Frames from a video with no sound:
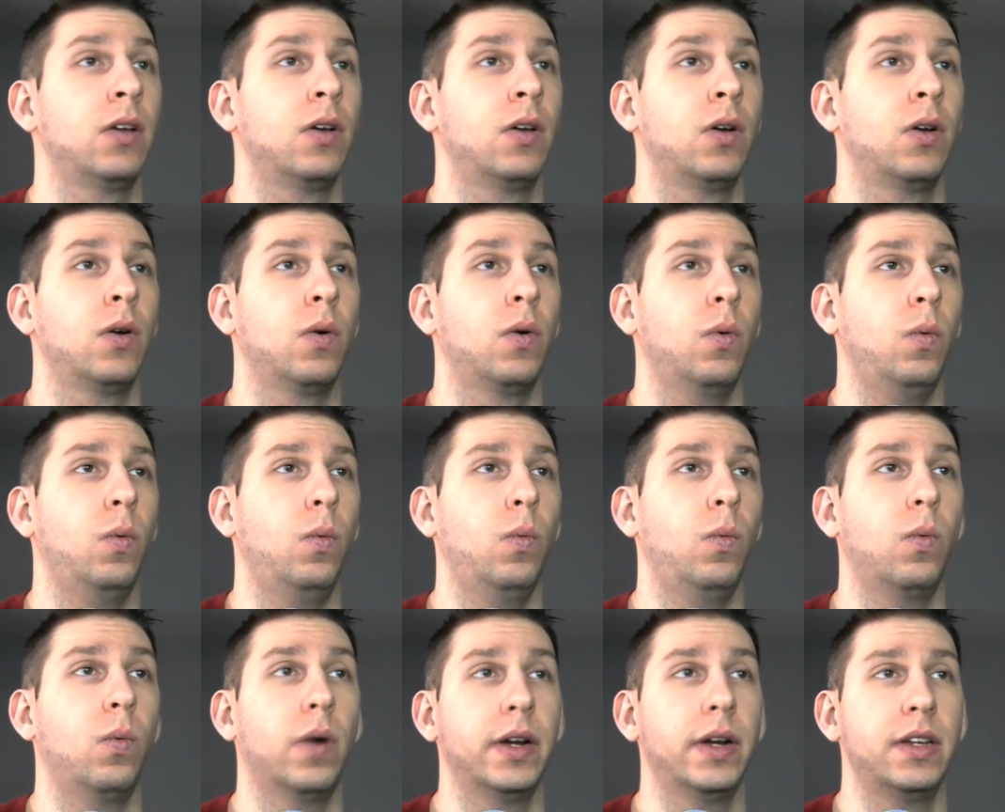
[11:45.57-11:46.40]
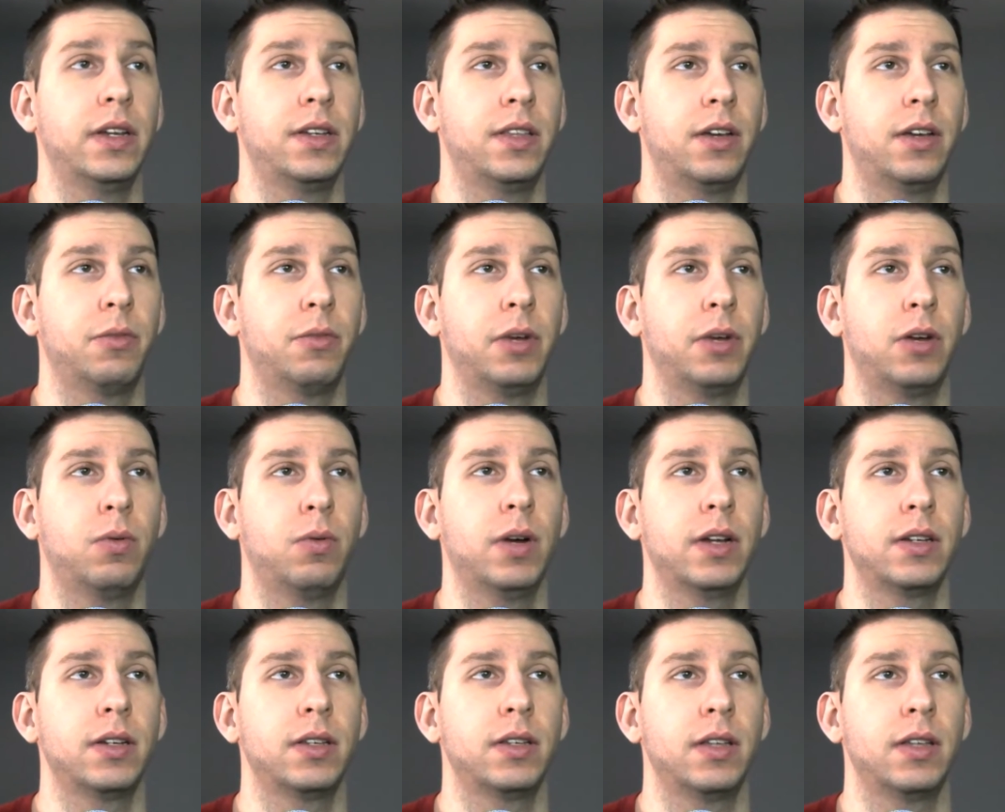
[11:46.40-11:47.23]
What is their
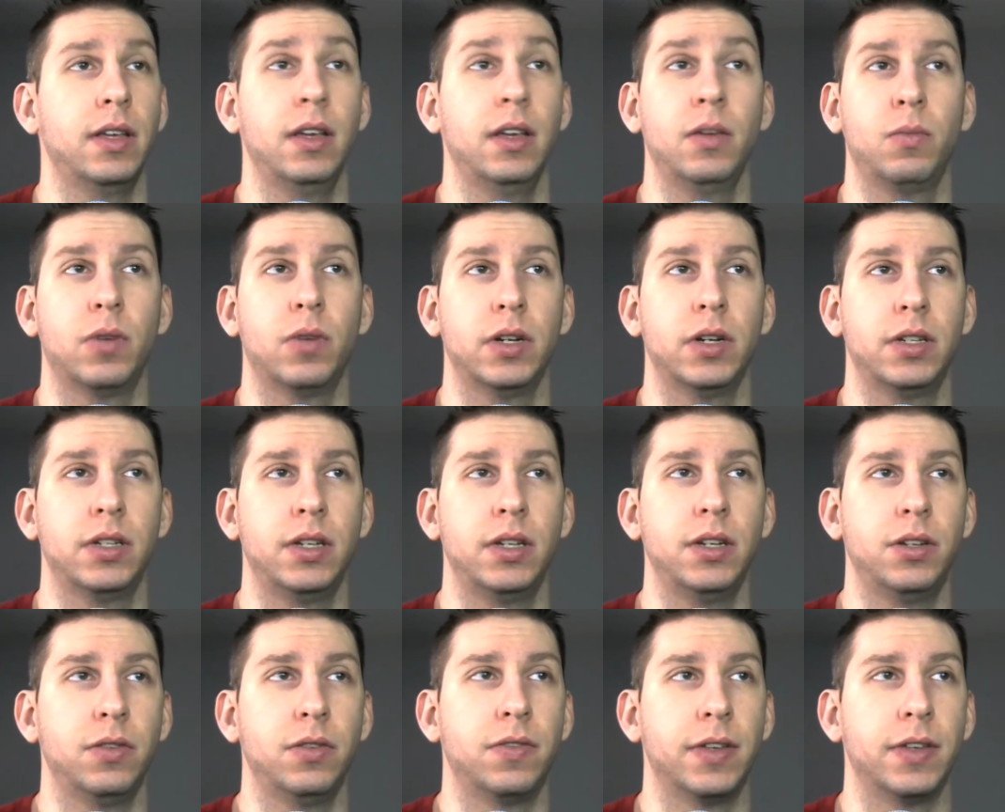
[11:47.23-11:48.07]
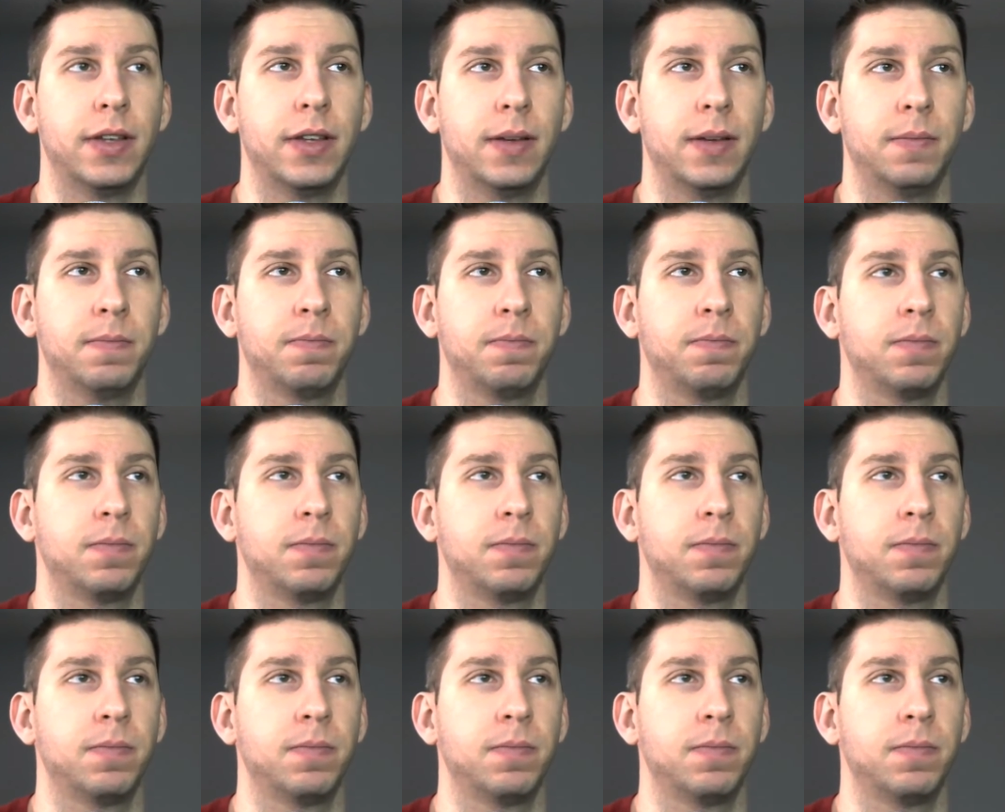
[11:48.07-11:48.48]
request, and what does he do for them?